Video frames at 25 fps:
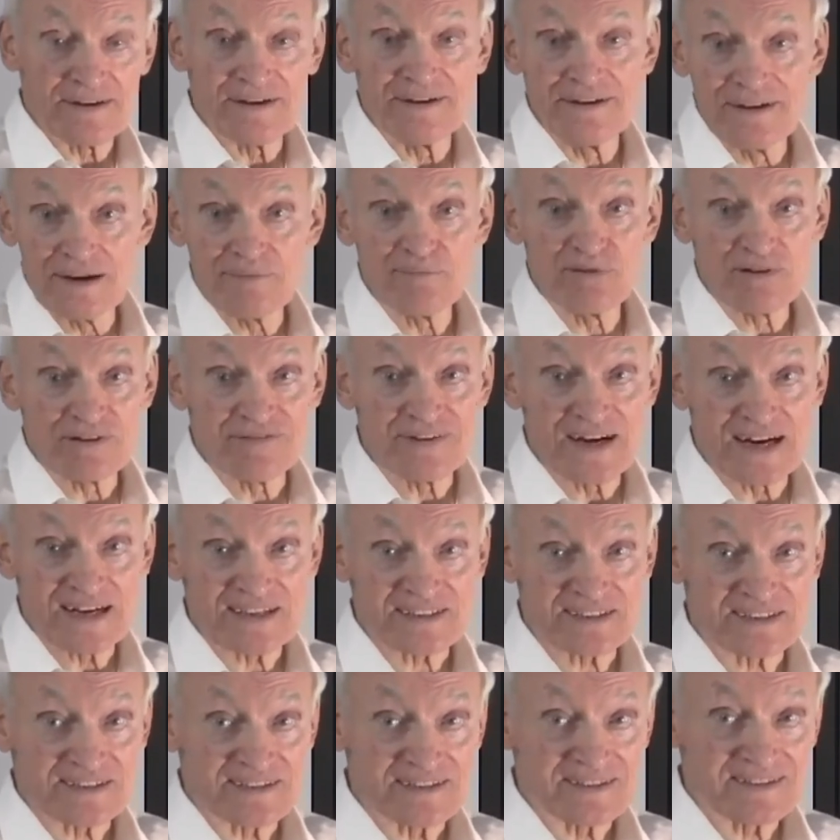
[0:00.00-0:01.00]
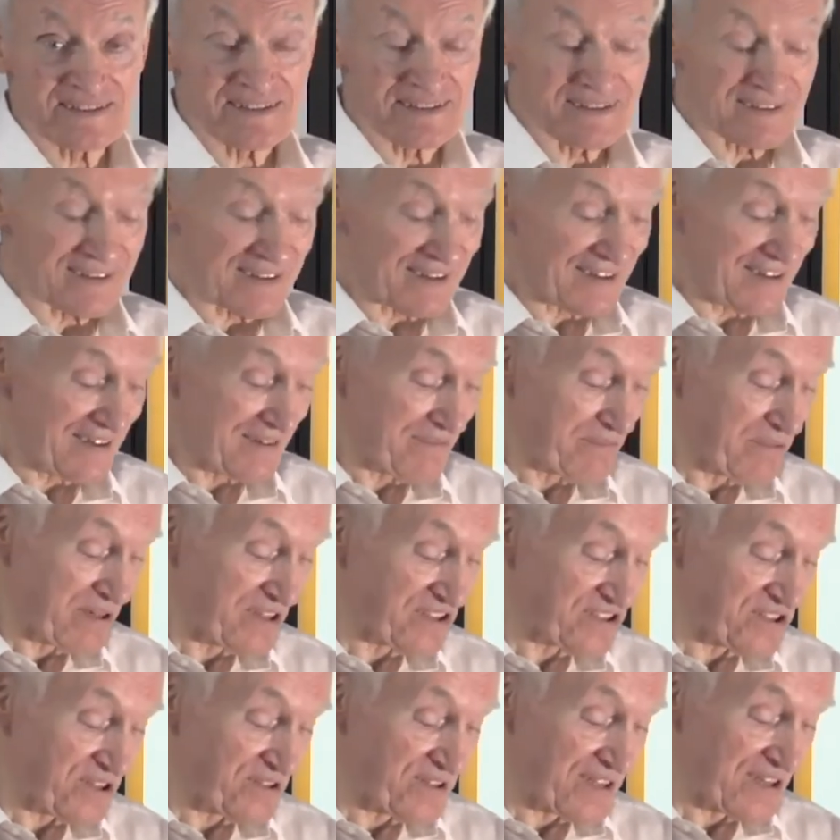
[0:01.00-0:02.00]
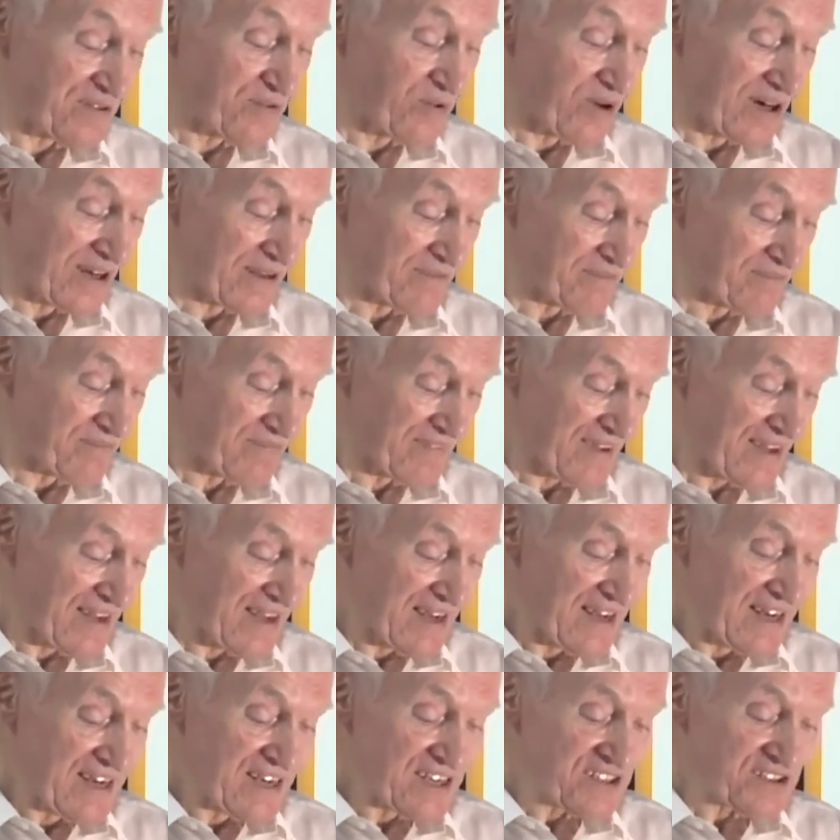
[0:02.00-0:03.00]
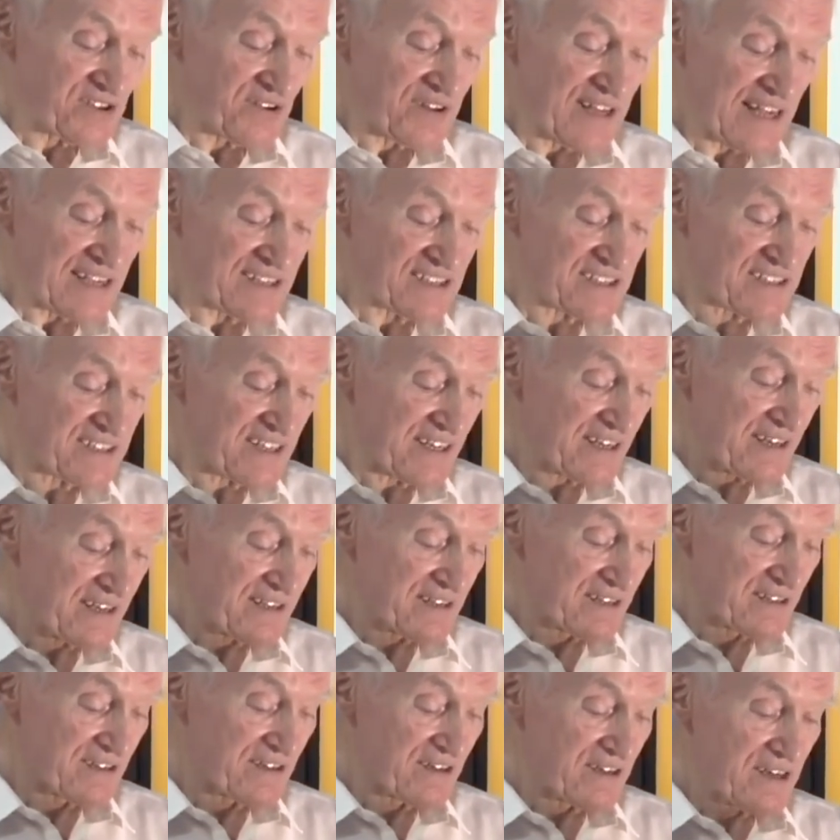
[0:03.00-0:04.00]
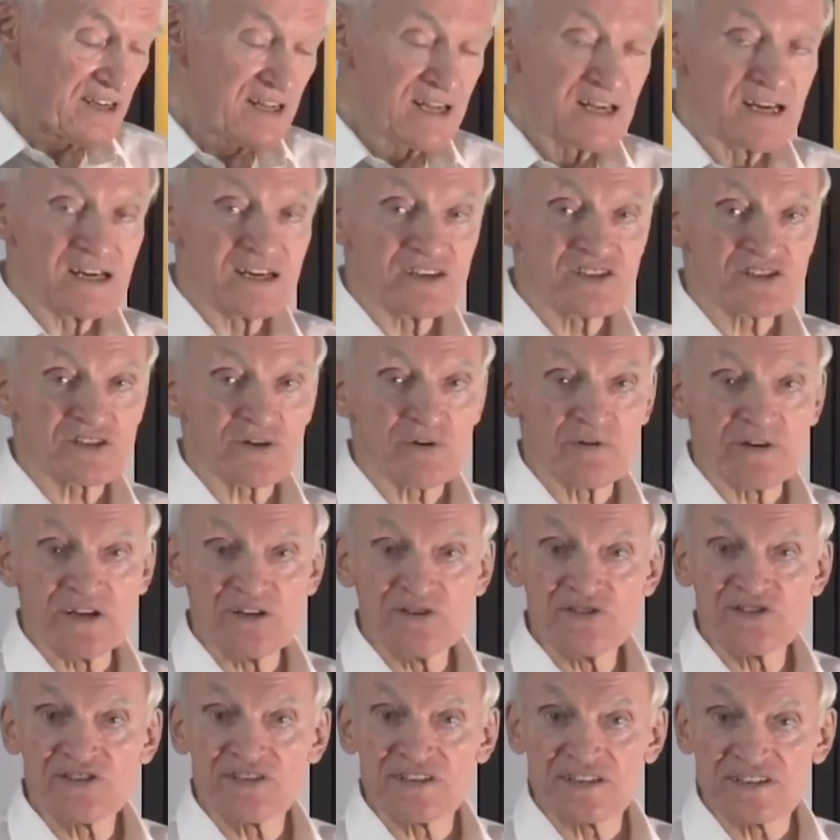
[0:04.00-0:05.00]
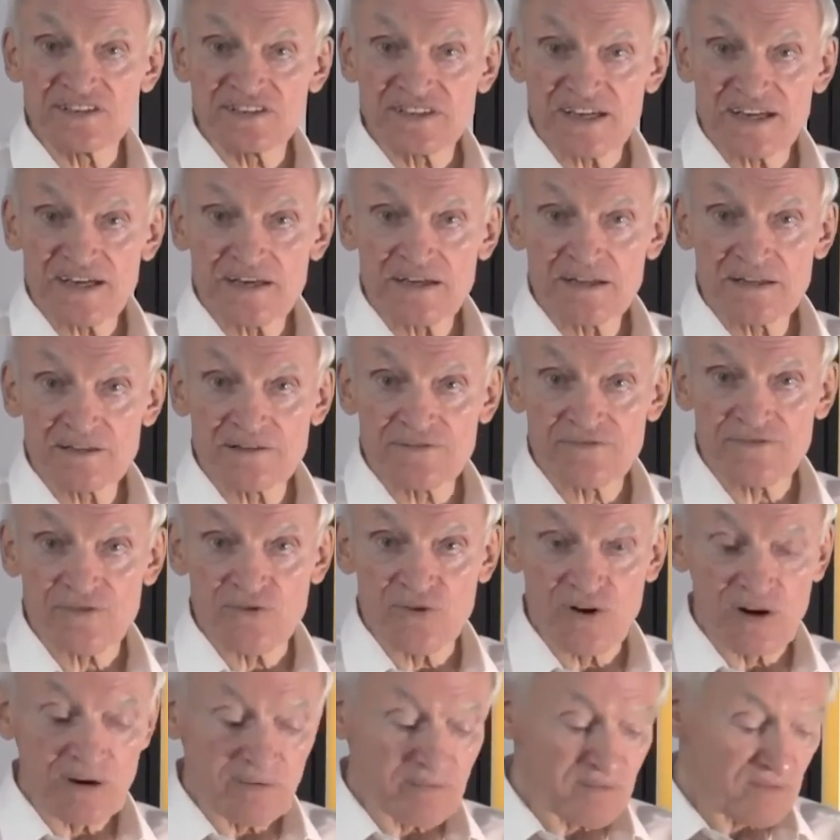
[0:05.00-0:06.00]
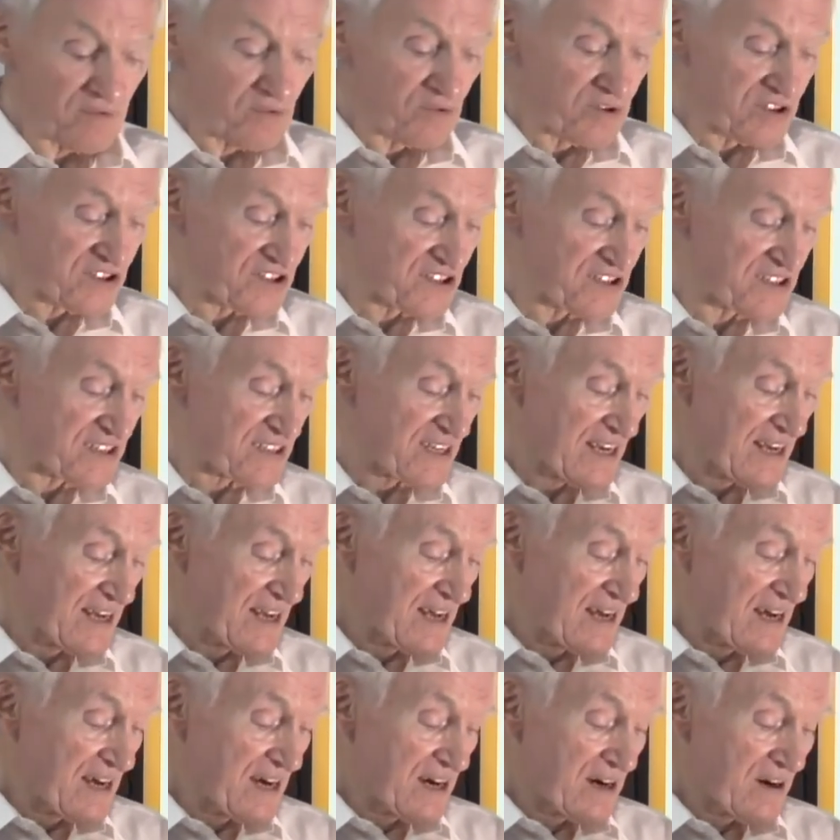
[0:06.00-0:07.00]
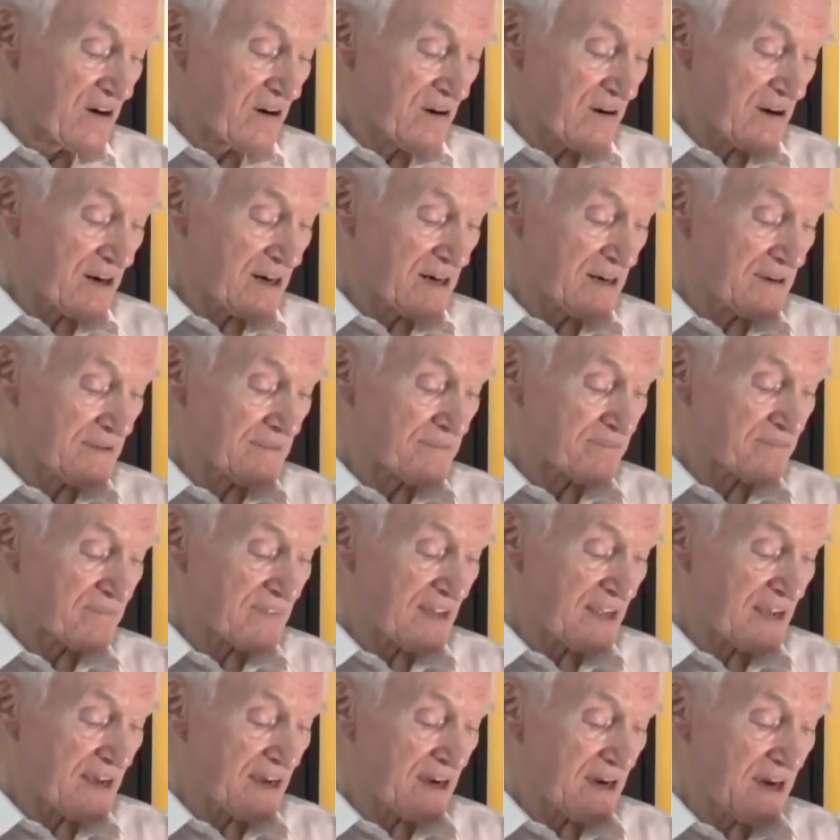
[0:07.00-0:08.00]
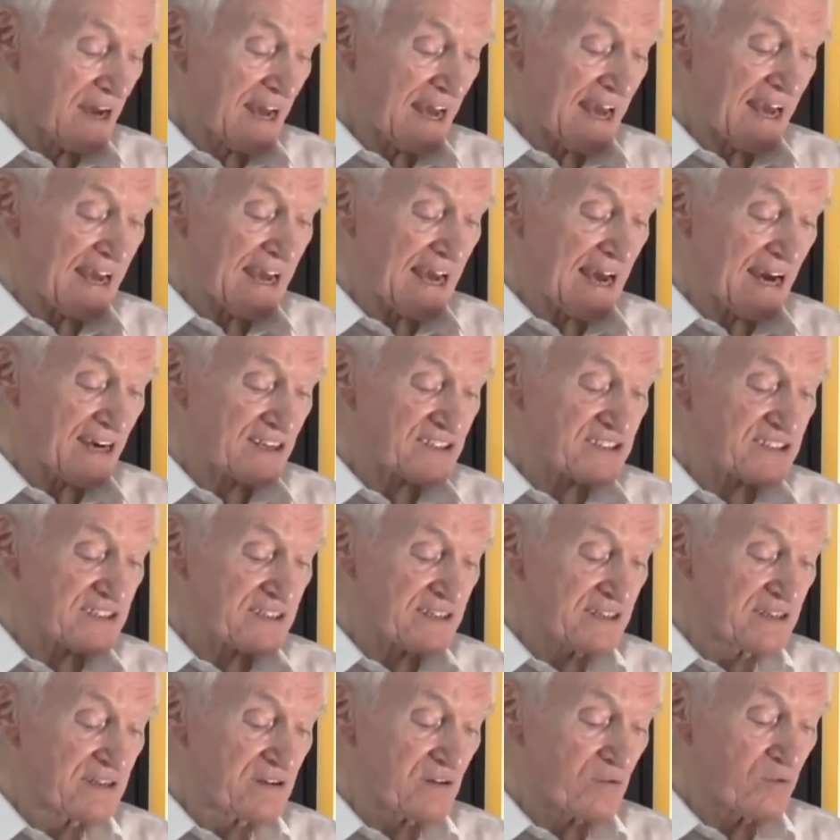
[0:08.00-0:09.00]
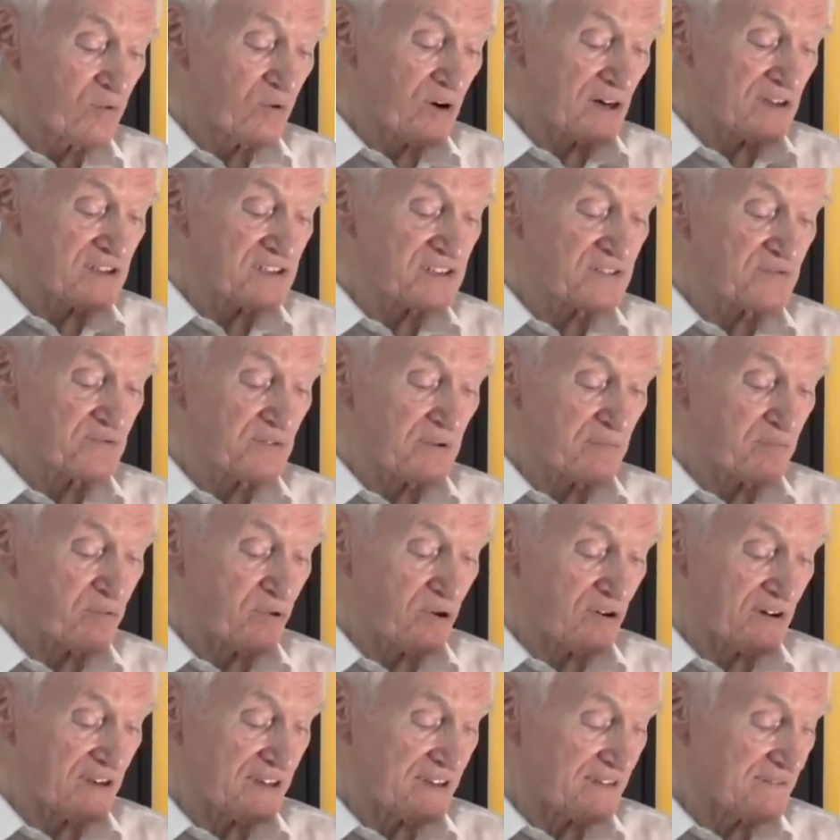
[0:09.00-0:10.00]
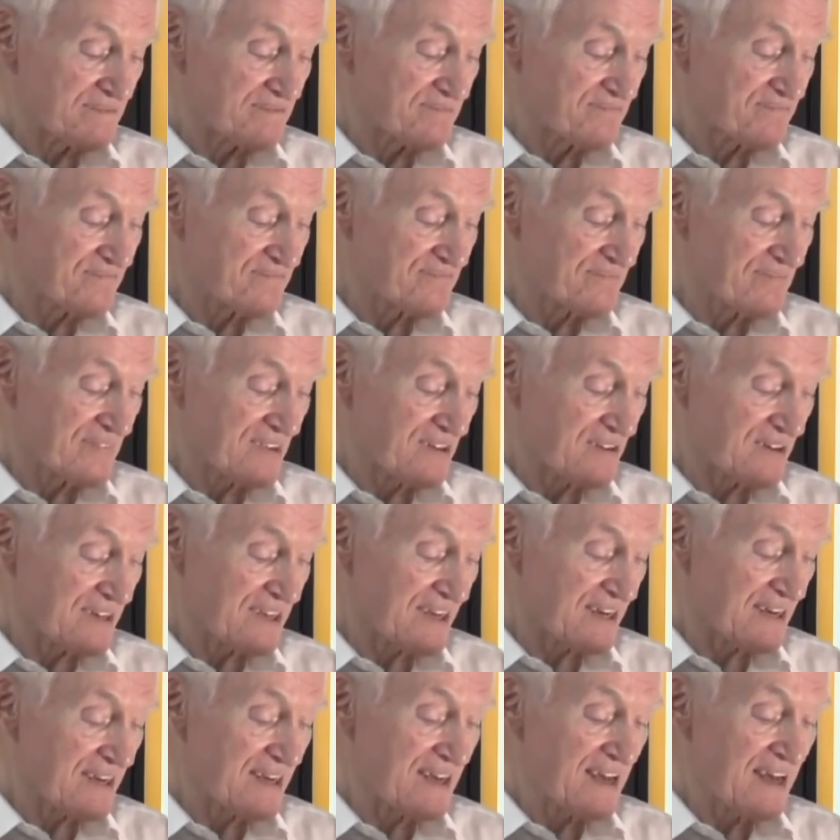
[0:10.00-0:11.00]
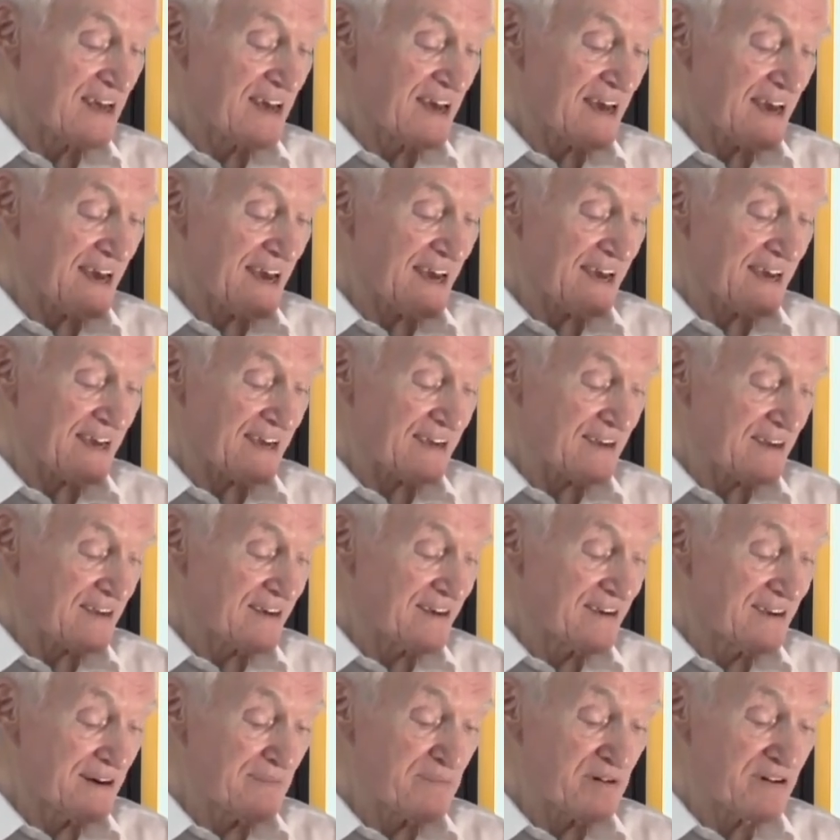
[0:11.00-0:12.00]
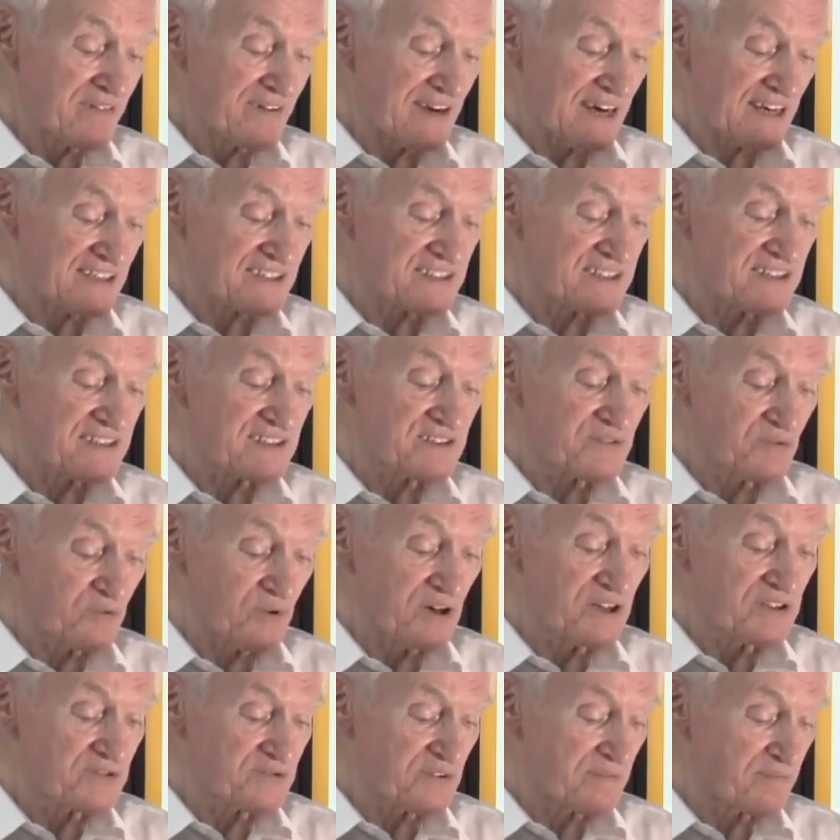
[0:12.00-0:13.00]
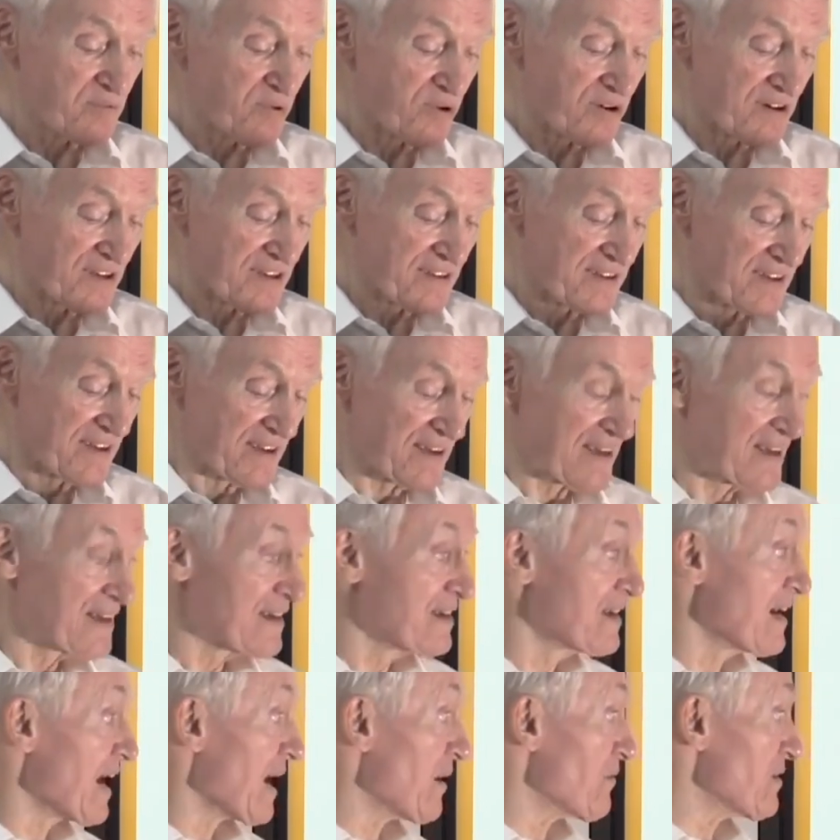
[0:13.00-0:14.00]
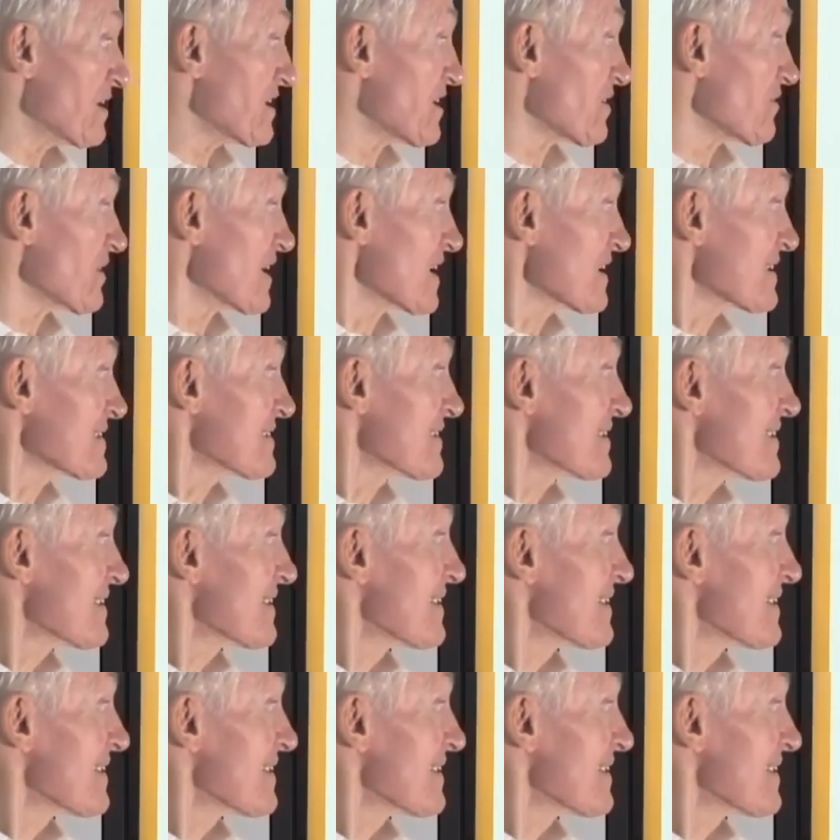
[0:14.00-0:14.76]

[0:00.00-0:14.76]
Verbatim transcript: A number of accidents, okay? But it's only one. So that's singular. So we use the singular form, which is um, a accident was reported, okay? a number of accidents was reported. Are we correct?